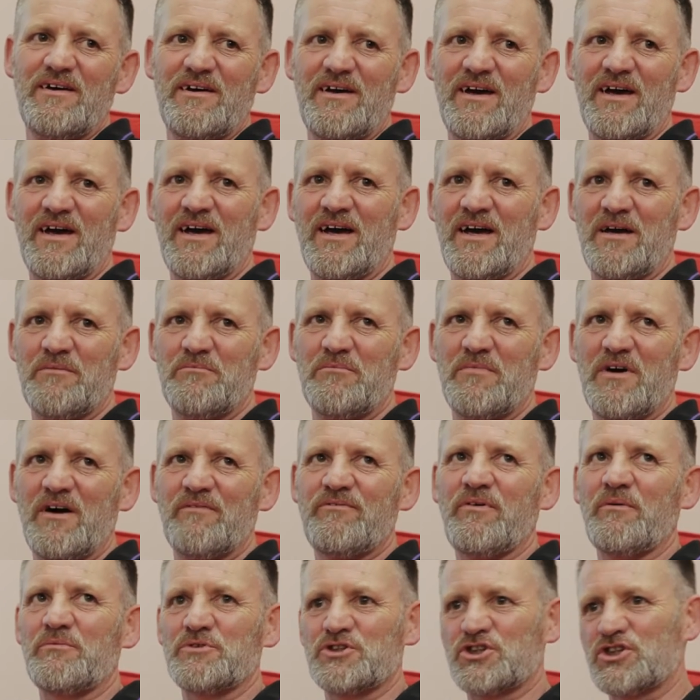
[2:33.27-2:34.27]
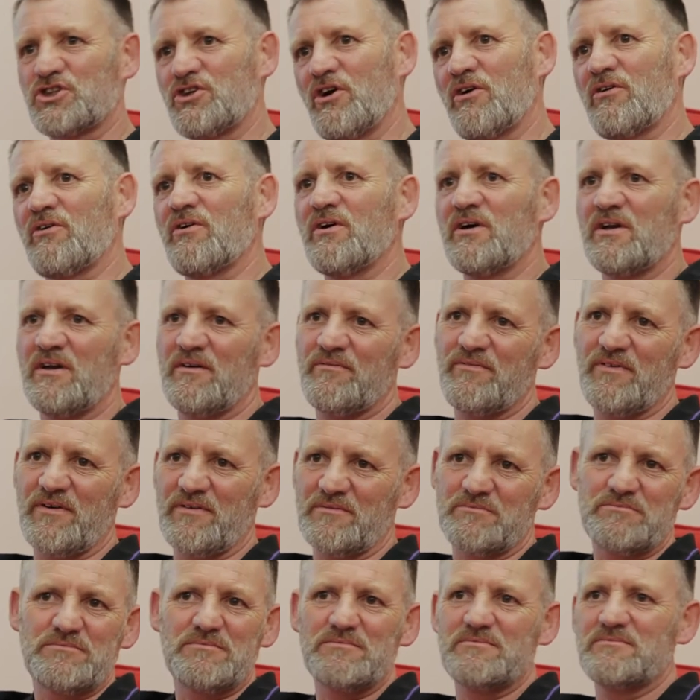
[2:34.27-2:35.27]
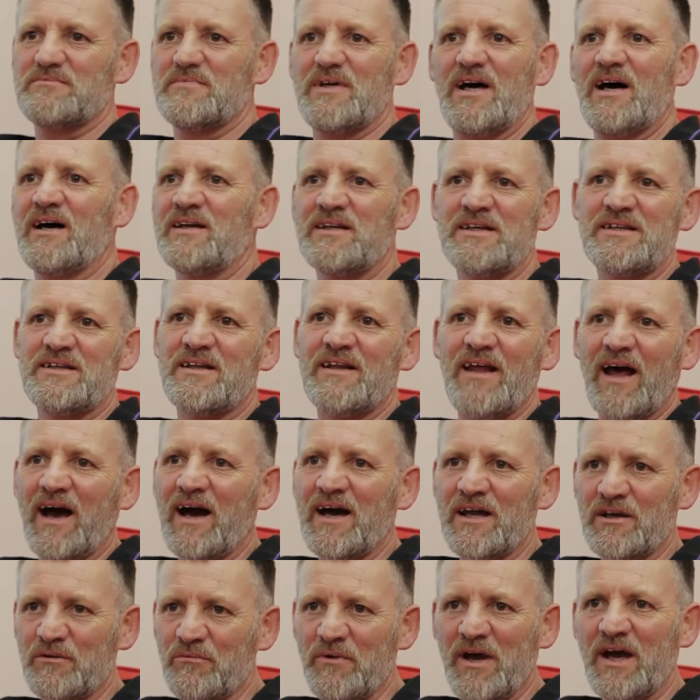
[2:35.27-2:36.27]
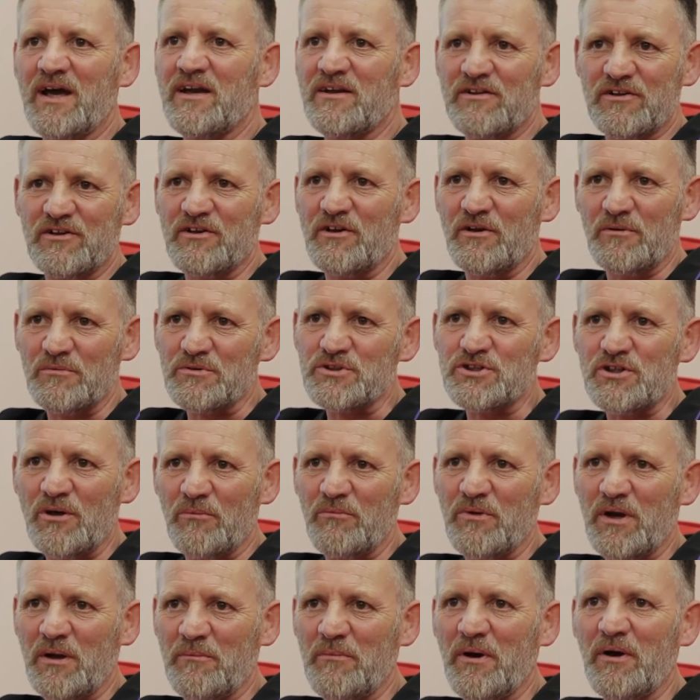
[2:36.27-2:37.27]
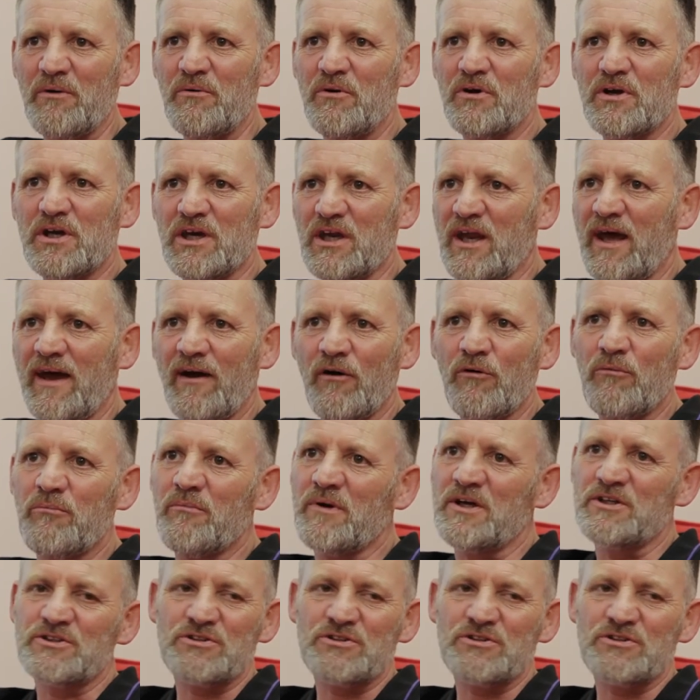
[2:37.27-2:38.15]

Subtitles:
if I was struggling, if I needed a hand with anything, there was someone about who could help me.